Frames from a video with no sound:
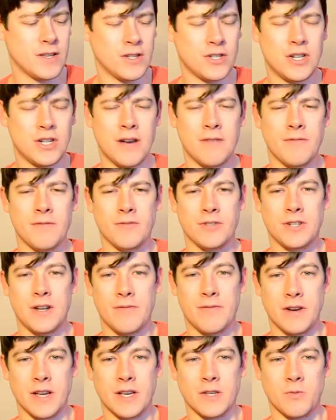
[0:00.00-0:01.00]

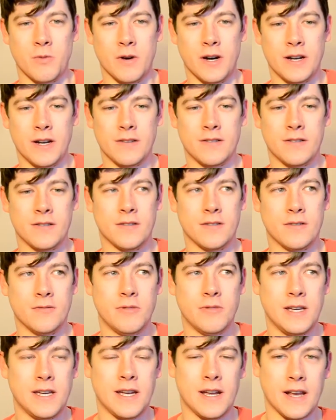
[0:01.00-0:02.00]
Generally it's worked.
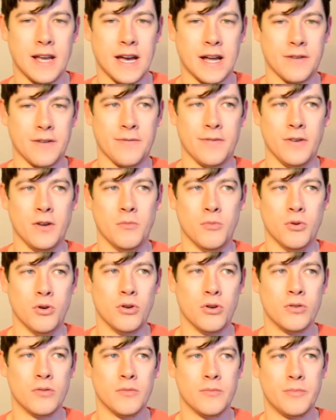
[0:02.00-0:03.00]
Weekend I had a few
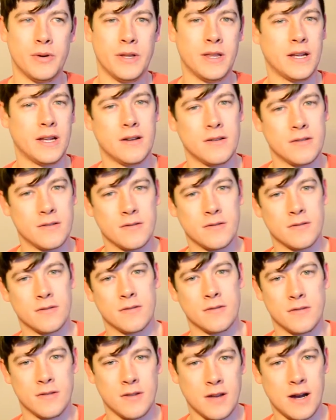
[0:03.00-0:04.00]
more, but then
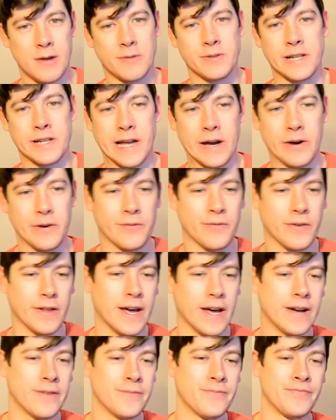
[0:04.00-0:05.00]
I was allowing for
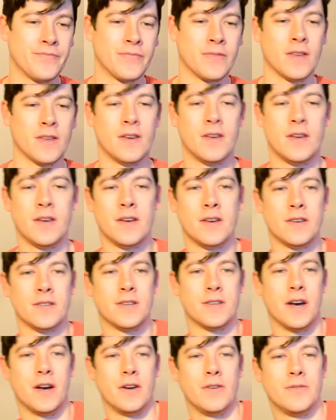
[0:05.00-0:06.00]
that.
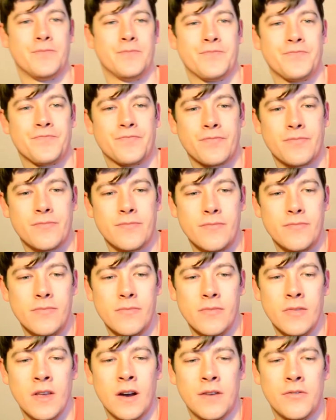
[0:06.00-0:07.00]
So
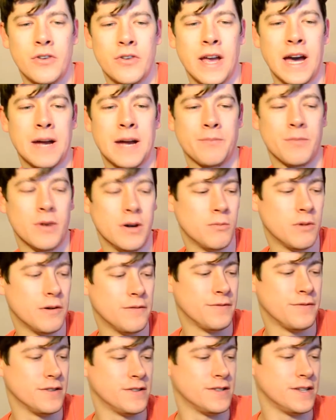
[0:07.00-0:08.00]
I've already had my one
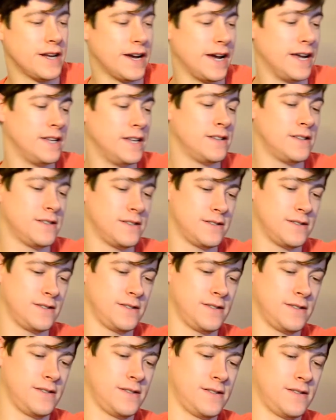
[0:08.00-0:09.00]
for today,
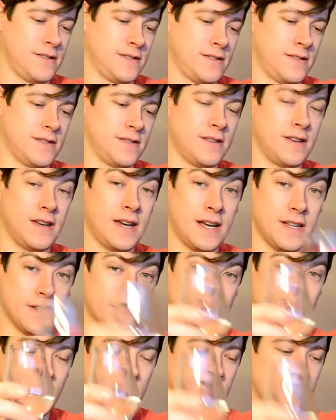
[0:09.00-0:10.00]
hence
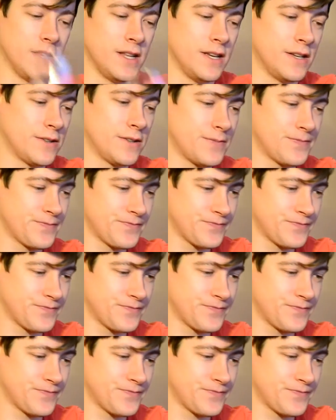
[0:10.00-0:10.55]
I'm drinking this.